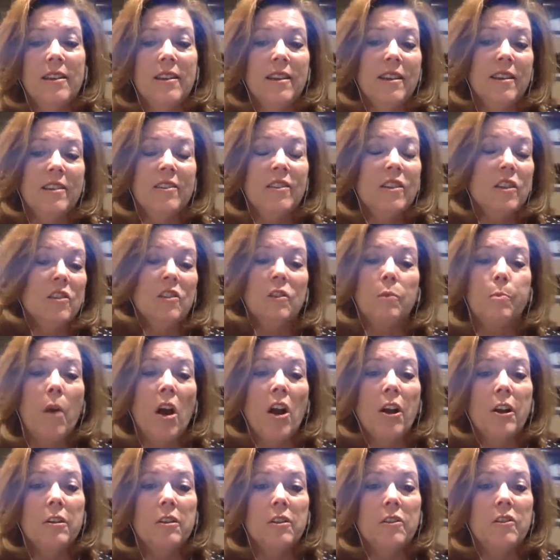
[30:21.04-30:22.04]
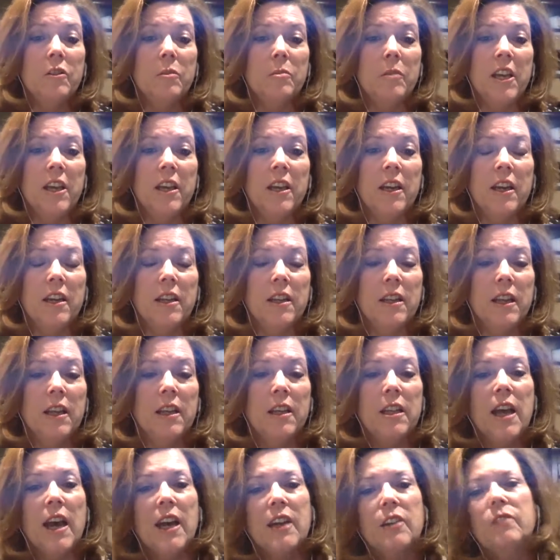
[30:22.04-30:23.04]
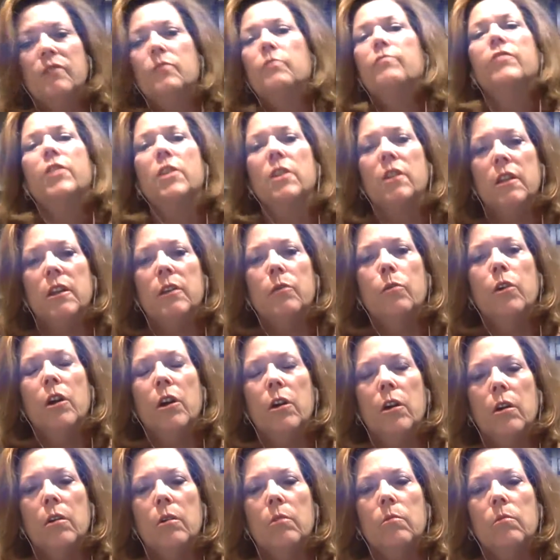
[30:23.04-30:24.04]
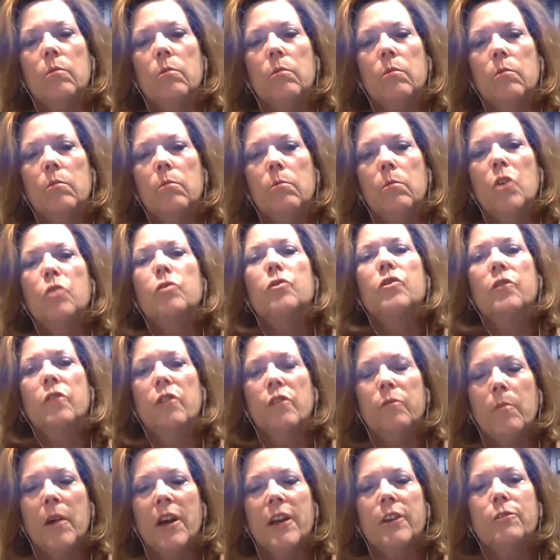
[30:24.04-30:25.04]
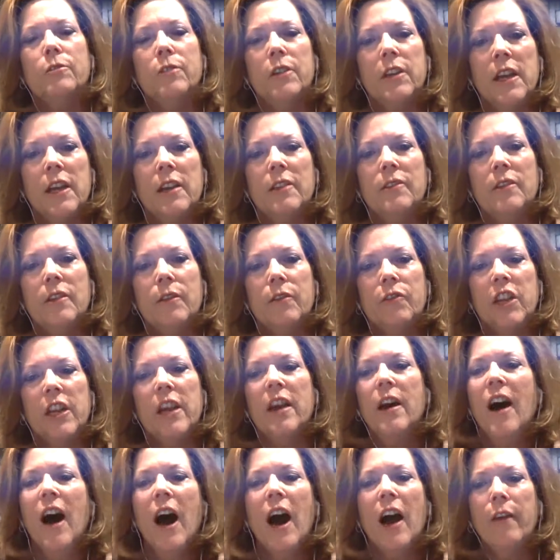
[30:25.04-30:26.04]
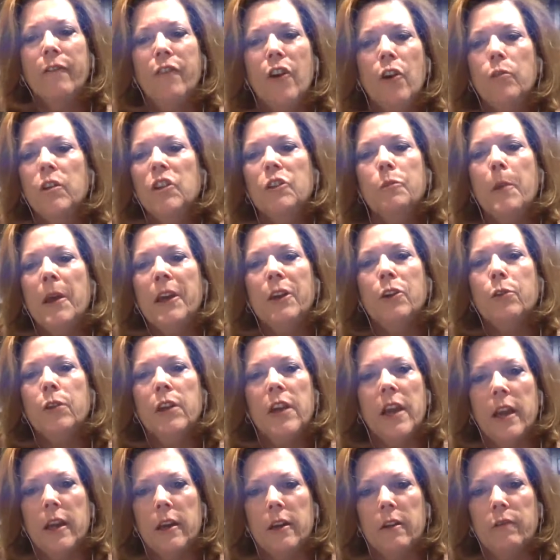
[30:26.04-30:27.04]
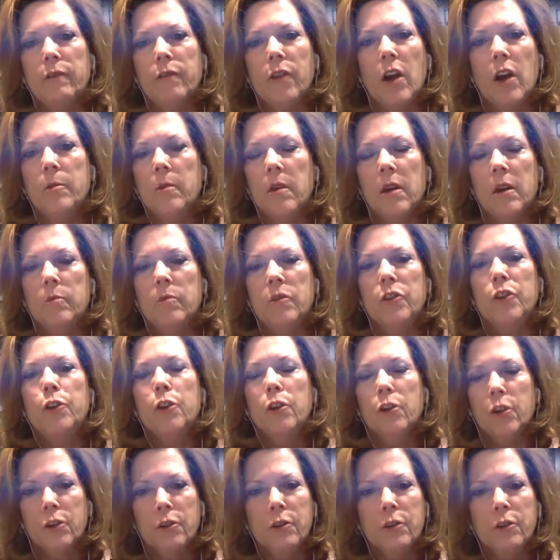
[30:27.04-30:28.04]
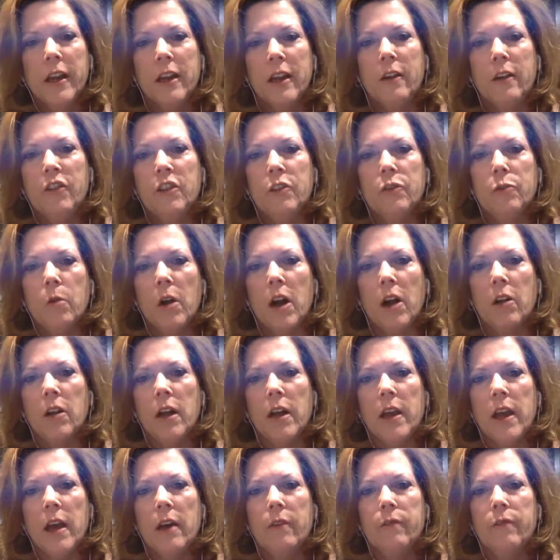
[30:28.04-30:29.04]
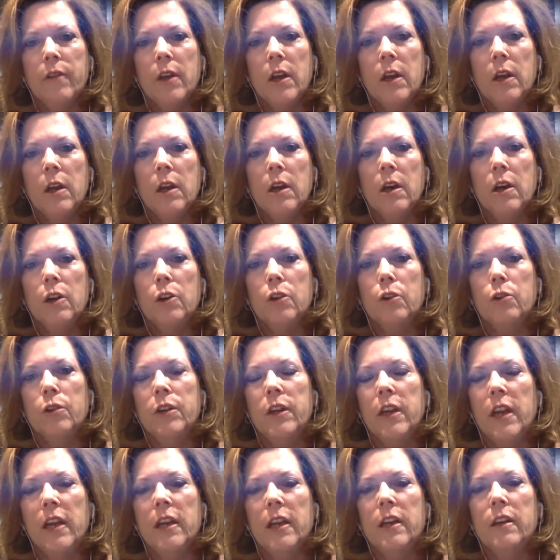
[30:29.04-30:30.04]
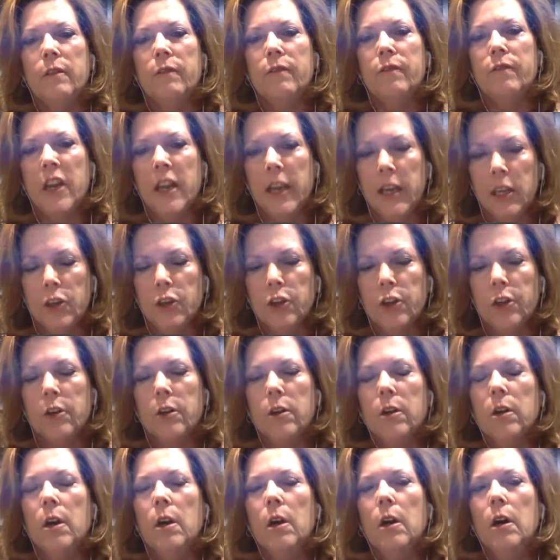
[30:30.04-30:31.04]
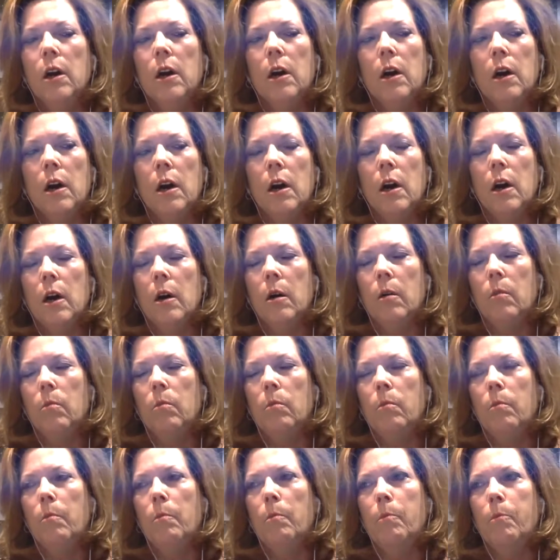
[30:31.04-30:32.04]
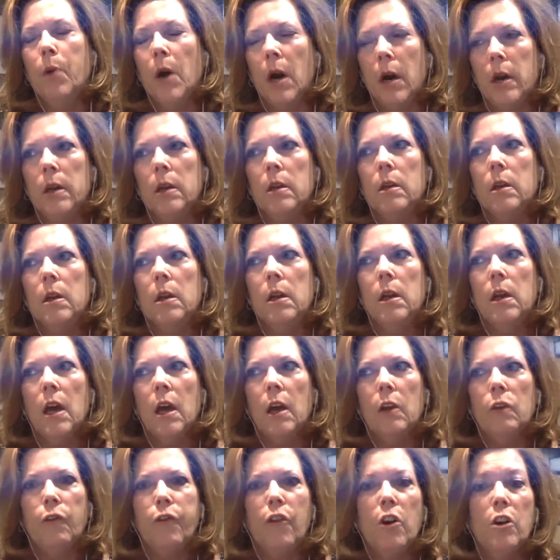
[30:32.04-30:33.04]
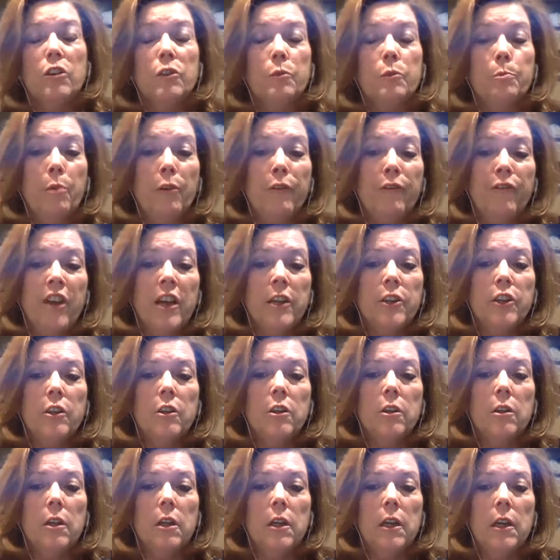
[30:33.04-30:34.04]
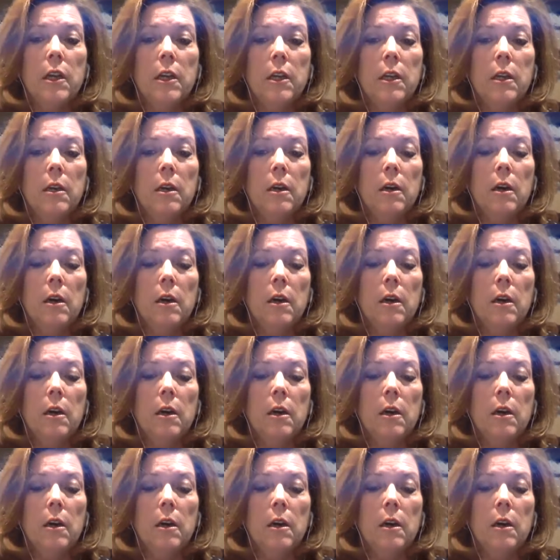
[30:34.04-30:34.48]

is inspiring to me. And I think that's really where most of my creativity, I've always been creative. You're creative as well. I have a creative nature. But as far as professionally,